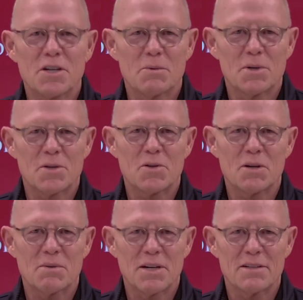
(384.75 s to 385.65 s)
I want to talk
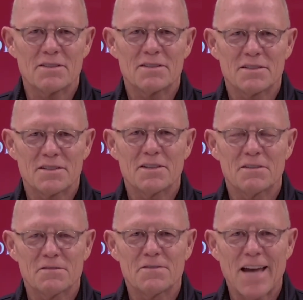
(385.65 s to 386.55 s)
about uh,
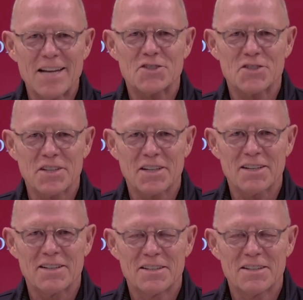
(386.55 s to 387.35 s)
fasting,